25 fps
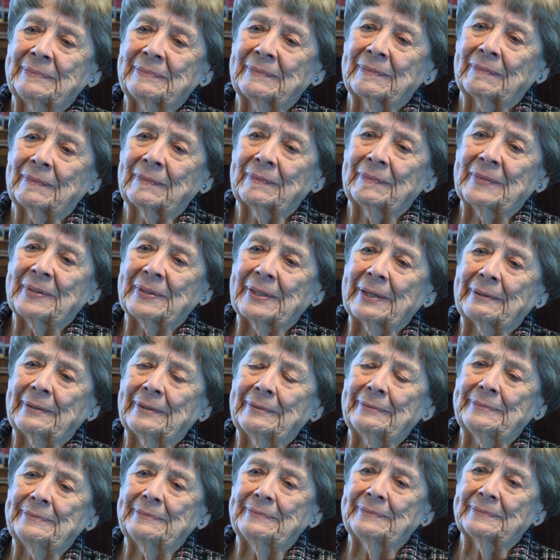And where did
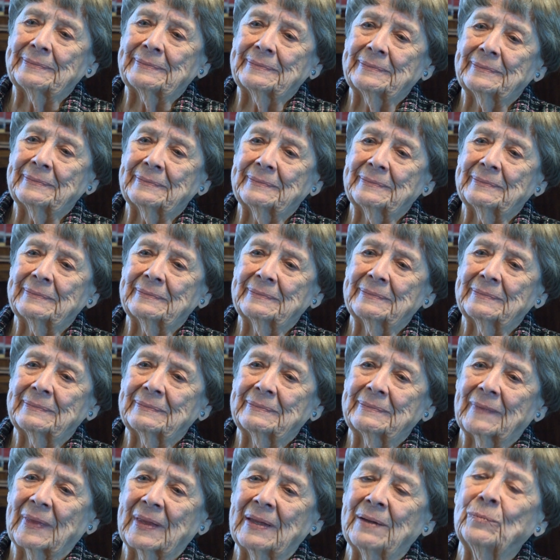you do this work again?
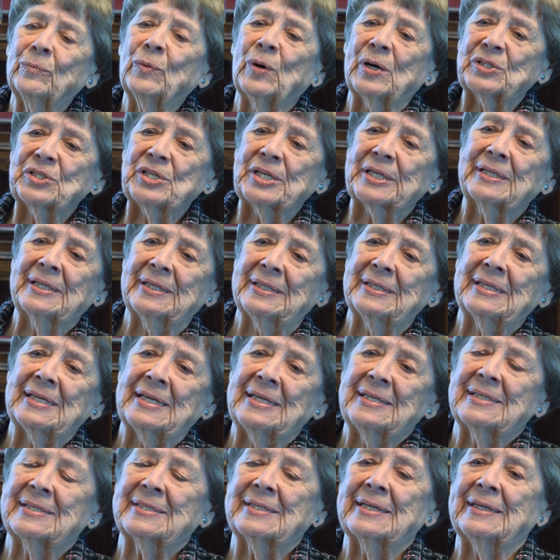In Washington
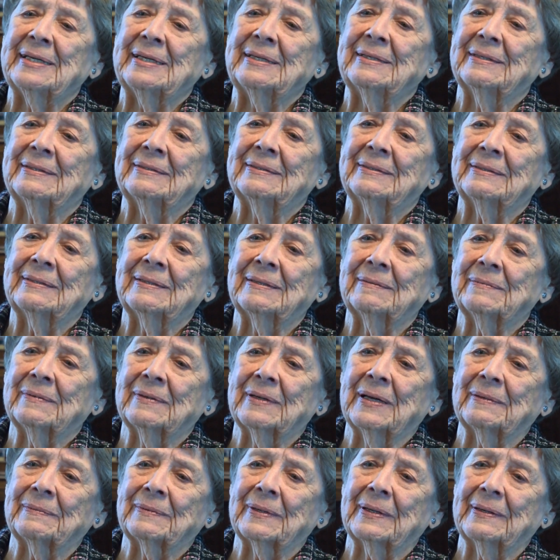D.C.
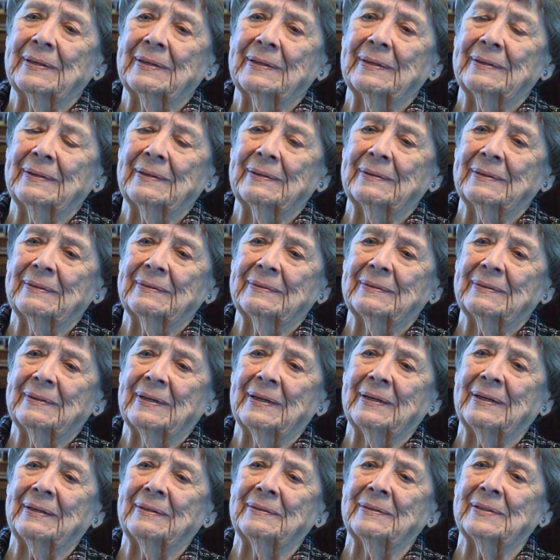What what building?
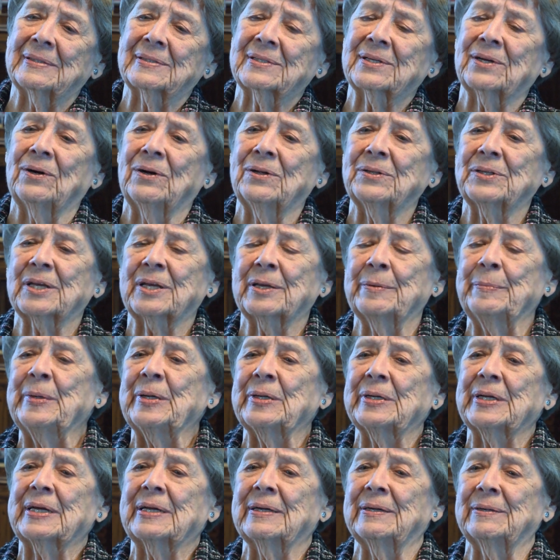Uh, it's called the
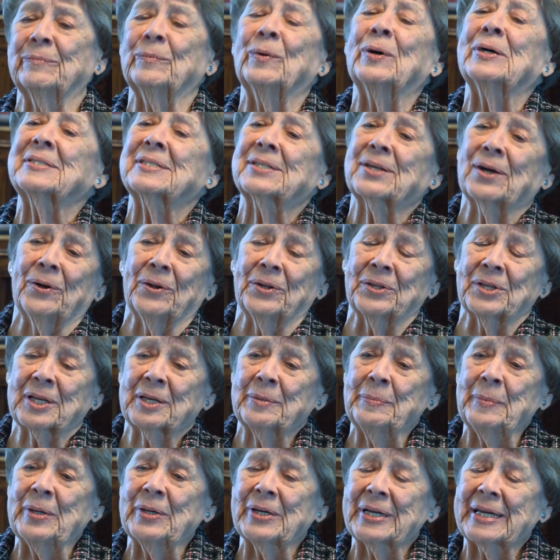communi- It was called the
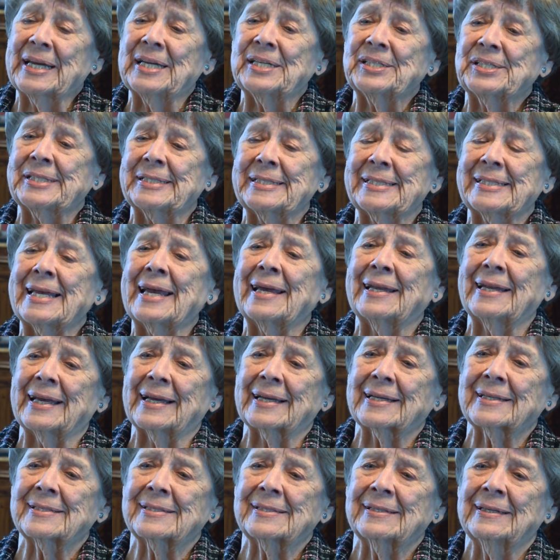Communications
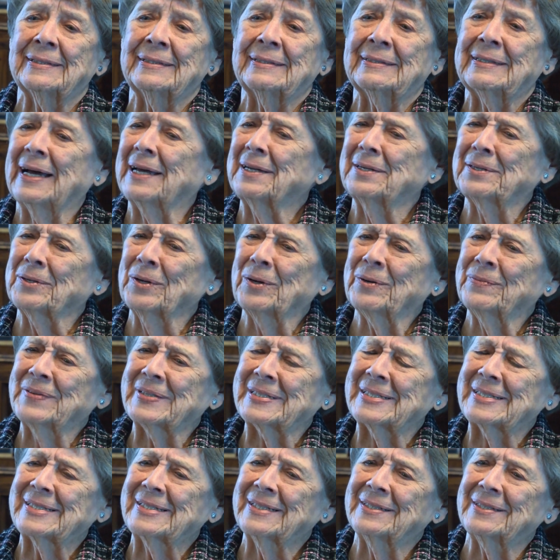Annex. I don't know if
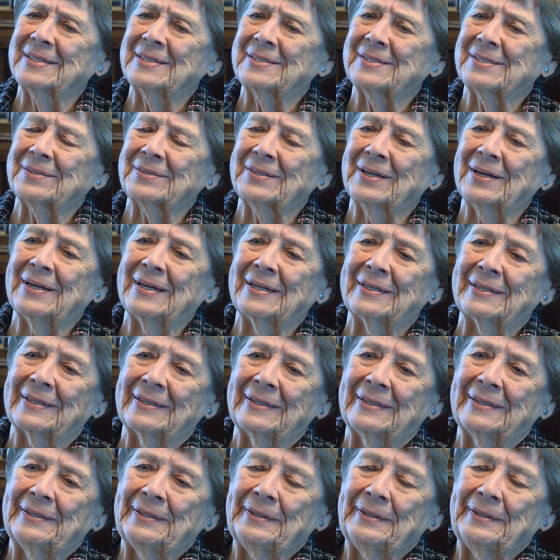it still is or not.